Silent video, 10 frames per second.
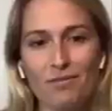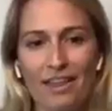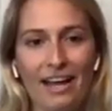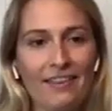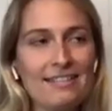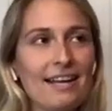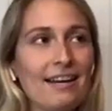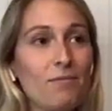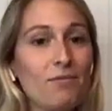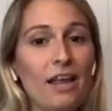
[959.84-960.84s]
for that. They
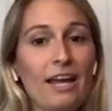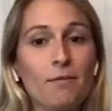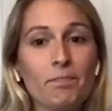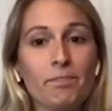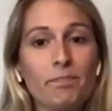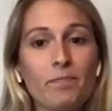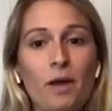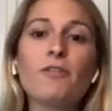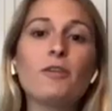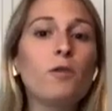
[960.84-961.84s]
signed up for like
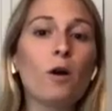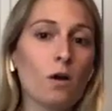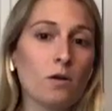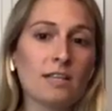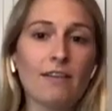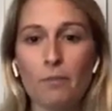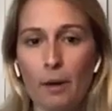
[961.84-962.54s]
a few photos every